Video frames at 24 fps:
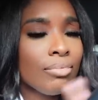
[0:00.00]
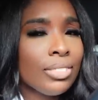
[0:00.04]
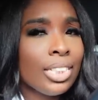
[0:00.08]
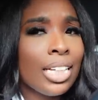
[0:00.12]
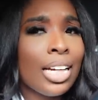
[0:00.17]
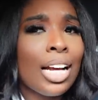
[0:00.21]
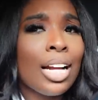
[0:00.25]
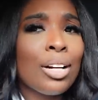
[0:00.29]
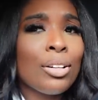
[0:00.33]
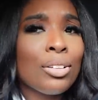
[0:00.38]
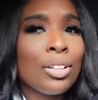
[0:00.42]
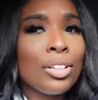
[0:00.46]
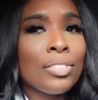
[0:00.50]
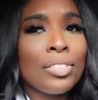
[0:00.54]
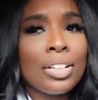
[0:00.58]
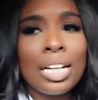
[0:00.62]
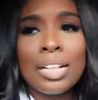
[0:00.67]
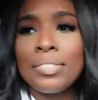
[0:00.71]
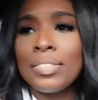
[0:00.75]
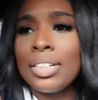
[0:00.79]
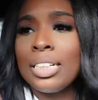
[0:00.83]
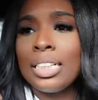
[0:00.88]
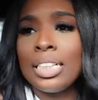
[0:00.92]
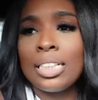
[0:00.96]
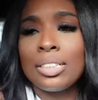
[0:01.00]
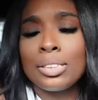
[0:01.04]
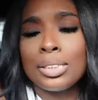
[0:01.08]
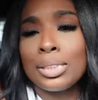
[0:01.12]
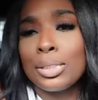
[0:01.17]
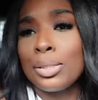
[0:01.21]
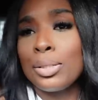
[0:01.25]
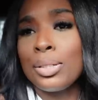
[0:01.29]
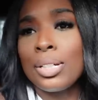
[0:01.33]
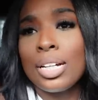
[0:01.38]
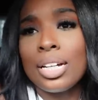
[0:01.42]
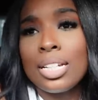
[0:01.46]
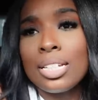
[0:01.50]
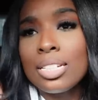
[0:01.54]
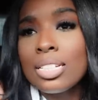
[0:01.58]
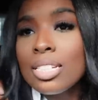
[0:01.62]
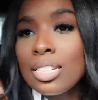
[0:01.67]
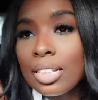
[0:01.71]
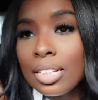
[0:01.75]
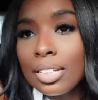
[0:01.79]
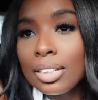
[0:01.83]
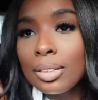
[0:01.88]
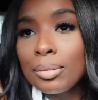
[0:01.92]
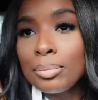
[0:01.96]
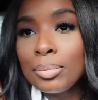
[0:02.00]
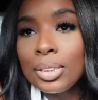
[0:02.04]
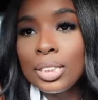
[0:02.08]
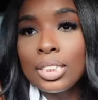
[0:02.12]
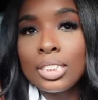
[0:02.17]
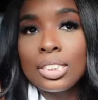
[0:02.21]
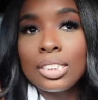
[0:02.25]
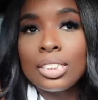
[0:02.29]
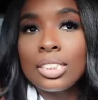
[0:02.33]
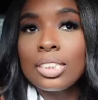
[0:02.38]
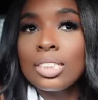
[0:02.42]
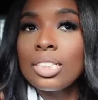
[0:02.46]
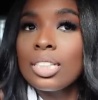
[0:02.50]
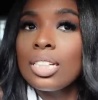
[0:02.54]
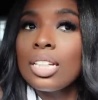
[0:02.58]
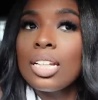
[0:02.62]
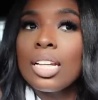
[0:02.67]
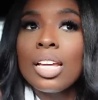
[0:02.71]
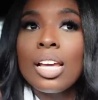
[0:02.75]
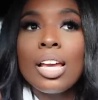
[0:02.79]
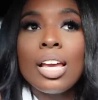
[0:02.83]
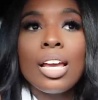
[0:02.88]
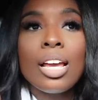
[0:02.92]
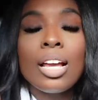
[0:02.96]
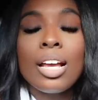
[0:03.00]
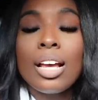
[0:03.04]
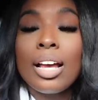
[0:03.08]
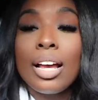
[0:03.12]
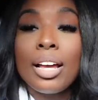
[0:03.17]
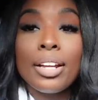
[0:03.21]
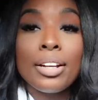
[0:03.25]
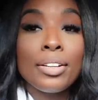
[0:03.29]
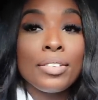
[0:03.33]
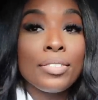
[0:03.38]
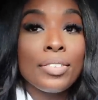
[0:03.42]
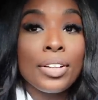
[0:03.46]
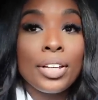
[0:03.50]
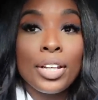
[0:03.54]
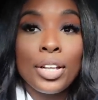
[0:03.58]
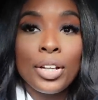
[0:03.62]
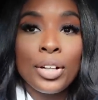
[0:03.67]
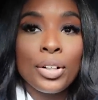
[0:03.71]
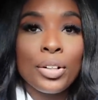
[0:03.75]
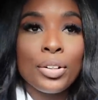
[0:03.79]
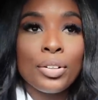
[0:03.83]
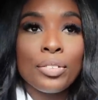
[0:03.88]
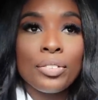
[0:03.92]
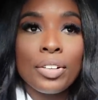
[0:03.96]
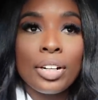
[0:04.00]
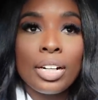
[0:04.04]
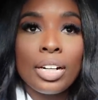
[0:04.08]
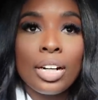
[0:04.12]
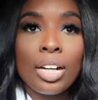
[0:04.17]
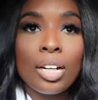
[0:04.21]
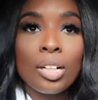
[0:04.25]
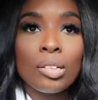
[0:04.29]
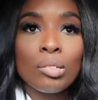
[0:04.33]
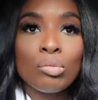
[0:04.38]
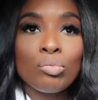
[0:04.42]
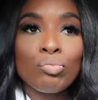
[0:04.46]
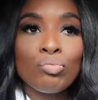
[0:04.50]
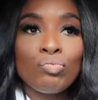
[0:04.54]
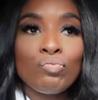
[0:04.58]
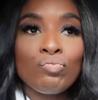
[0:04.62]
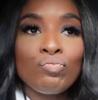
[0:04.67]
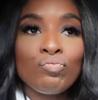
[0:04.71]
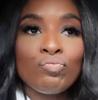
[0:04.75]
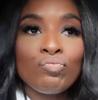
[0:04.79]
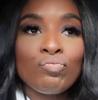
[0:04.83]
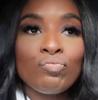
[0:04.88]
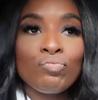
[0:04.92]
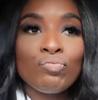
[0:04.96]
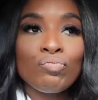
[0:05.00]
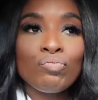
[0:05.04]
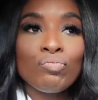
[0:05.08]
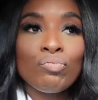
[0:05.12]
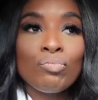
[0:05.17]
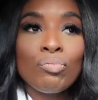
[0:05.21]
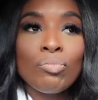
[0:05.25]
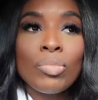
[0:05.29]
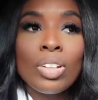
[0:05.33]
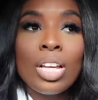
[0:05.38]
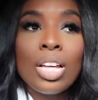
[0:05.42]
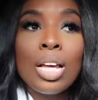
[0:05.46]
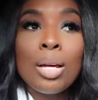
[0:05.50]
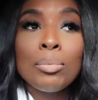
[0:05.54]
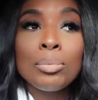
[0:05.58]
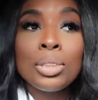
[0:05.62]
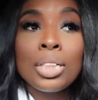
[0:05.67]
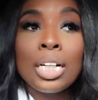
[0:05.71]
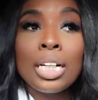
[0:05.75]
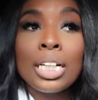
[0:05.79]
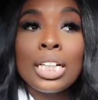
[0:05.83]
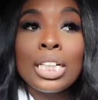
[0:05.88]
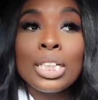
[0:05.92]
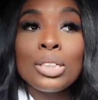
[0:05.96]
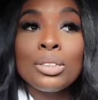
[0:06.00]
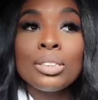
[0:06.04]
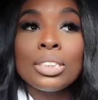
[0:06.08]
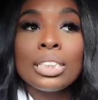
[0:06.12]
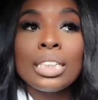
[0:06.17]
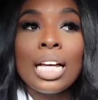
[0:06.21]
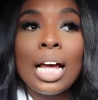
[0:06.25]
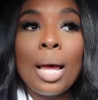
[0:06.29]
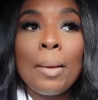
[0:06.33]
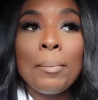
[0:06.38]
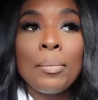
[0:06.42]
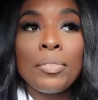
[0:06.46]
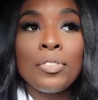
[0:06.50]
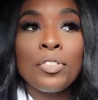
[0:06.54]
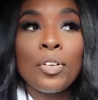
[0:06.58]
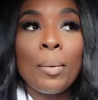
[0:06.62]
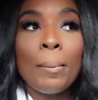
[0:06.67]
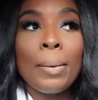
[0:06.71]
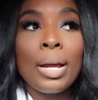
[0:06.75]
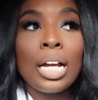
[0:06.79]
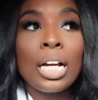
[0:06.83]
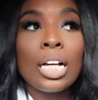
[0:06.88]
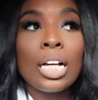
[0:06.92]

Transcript: yeah, I don't know if I have anything else to tell you guys. Like, I'm just kind of here right now. I'm trying to kill time before my